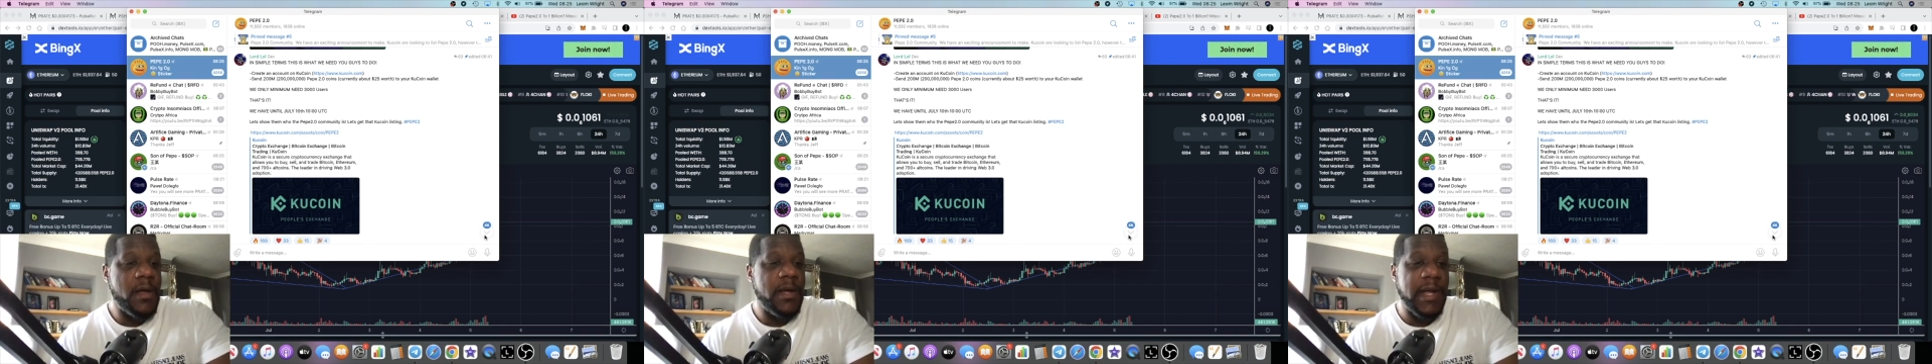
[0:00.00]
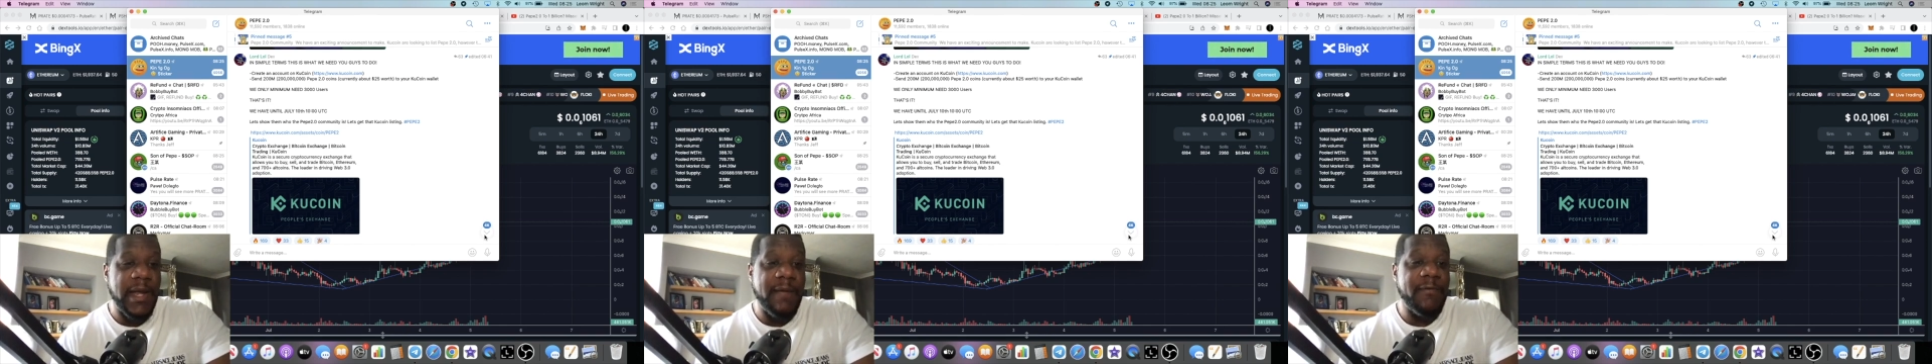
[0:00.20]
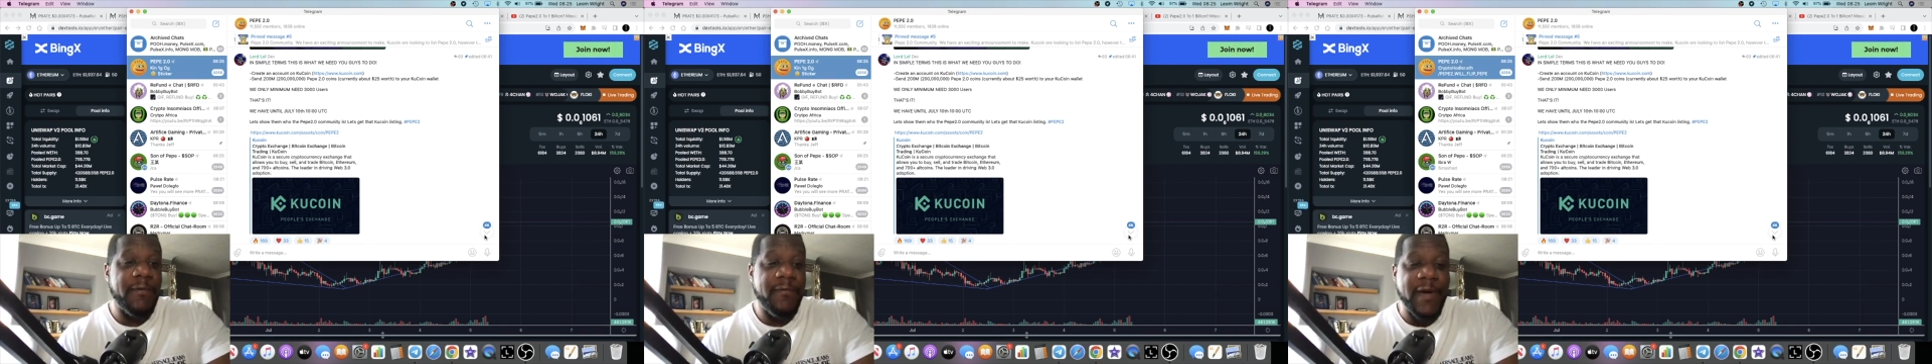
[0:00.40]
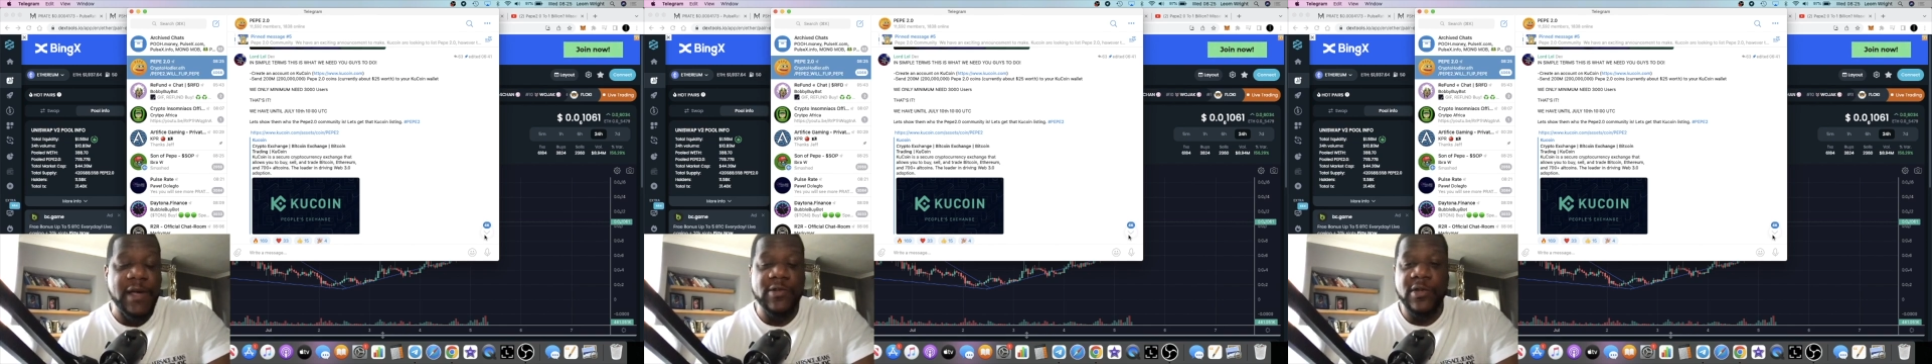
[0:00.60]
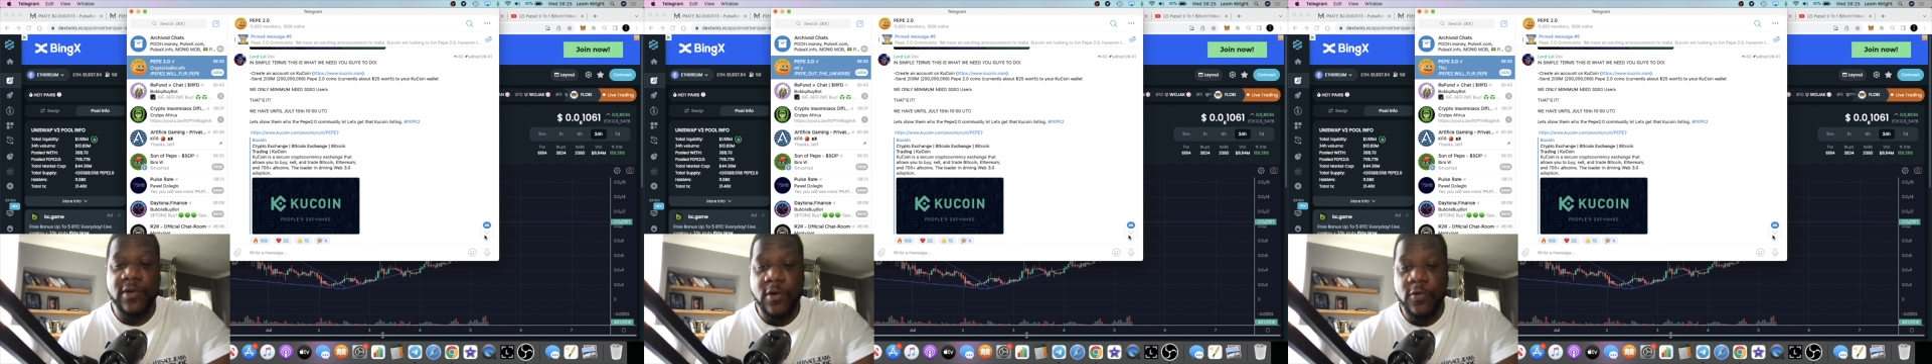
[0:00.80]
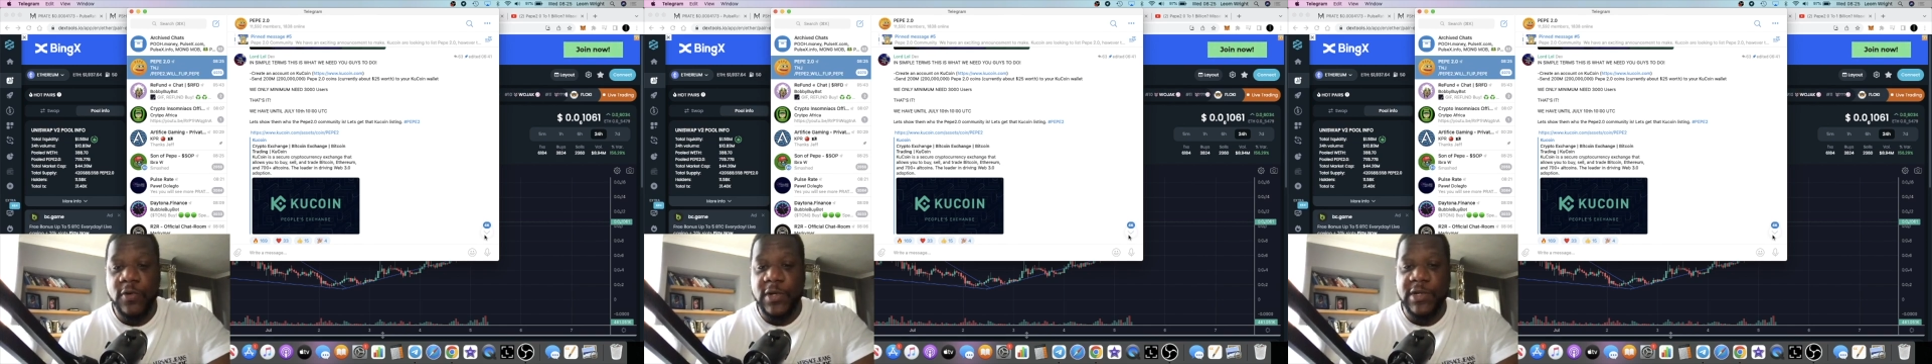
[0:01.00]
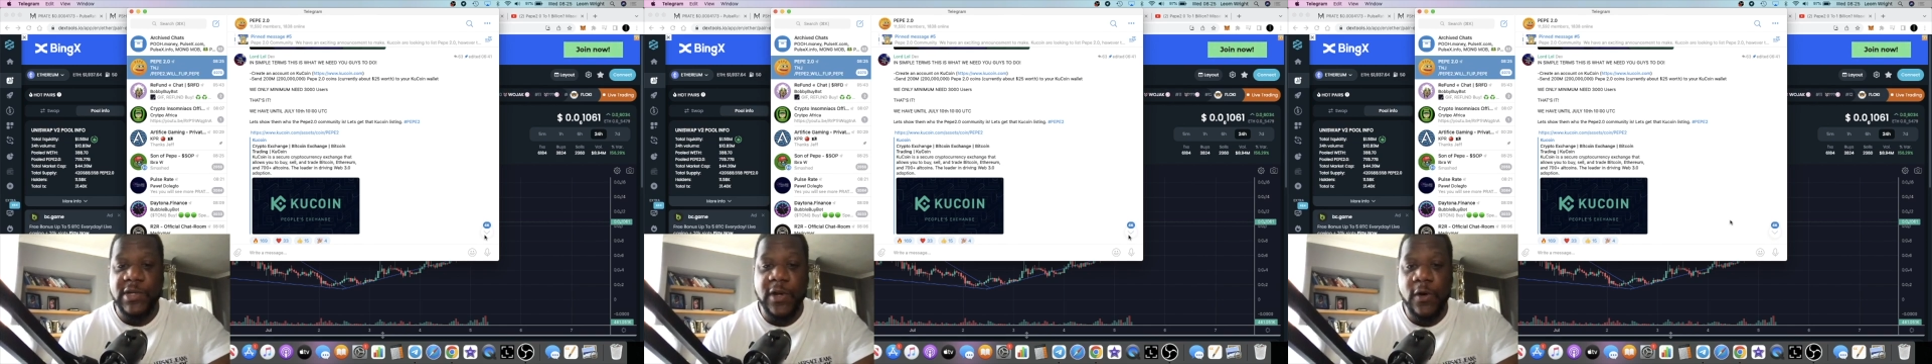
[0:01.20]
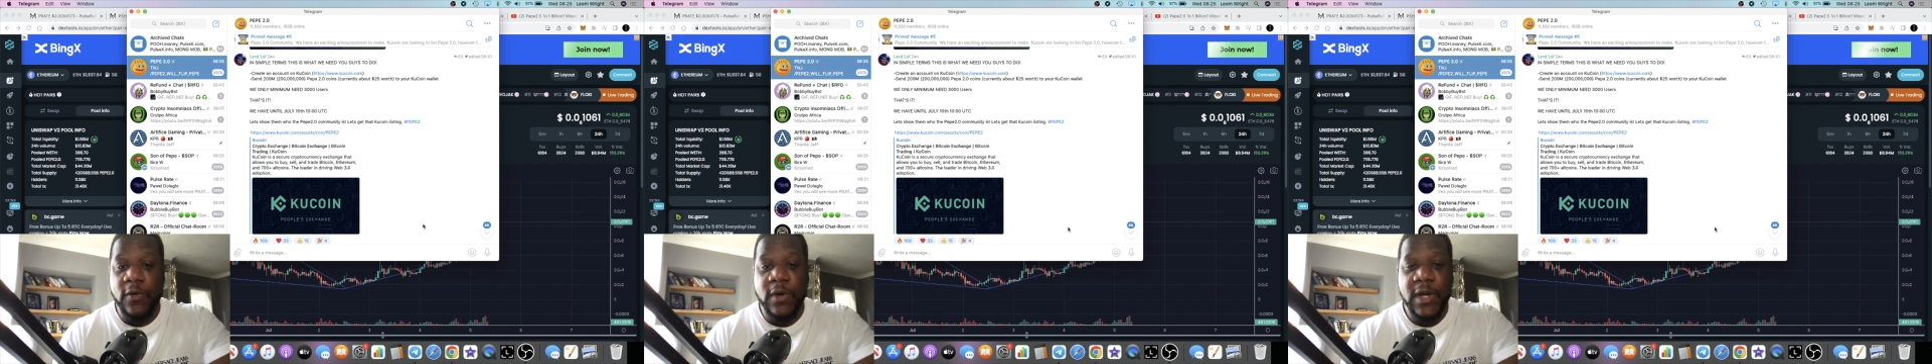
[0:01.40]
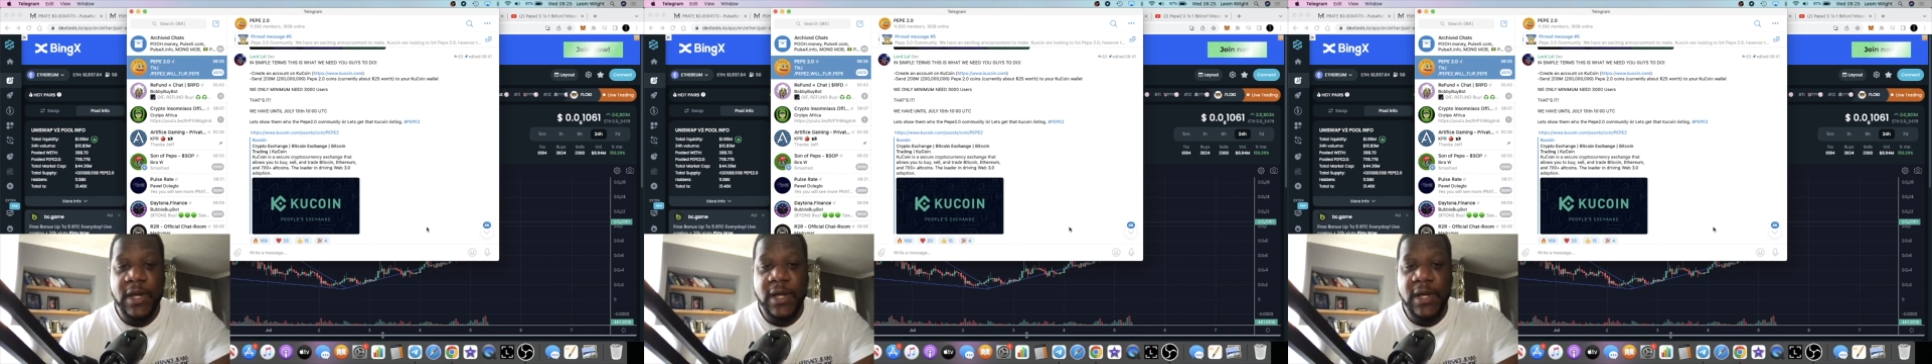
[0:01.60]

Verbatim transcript: 11,000 holders, so